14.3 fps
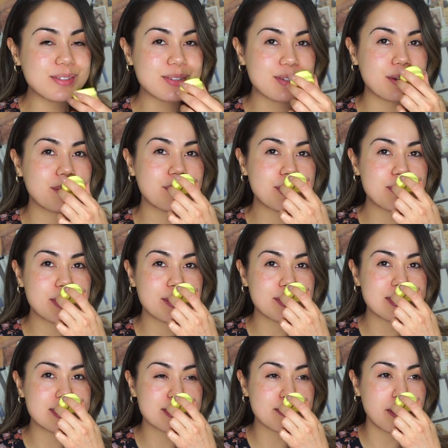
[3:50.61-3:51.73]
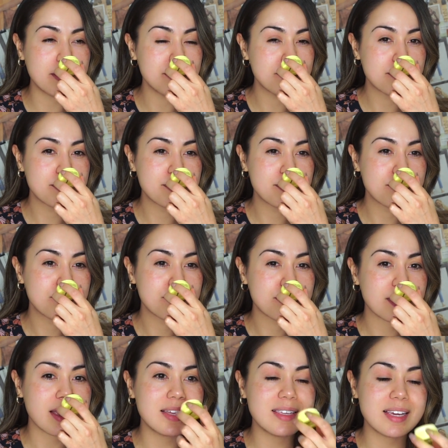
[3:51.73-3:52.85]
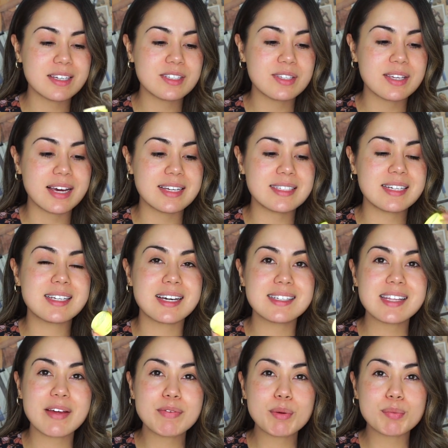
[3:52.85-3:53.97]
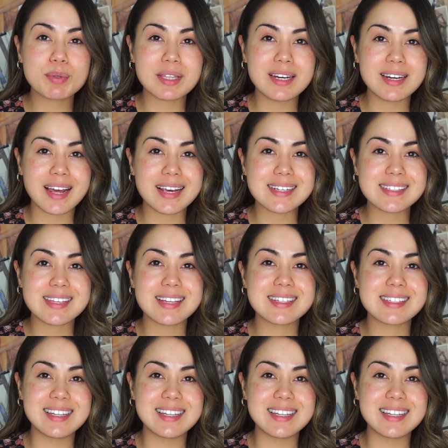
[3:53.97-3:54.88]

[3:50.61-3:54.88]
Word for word: So let me go ahead and smell. And yes, you guys, it does have a really nice uh,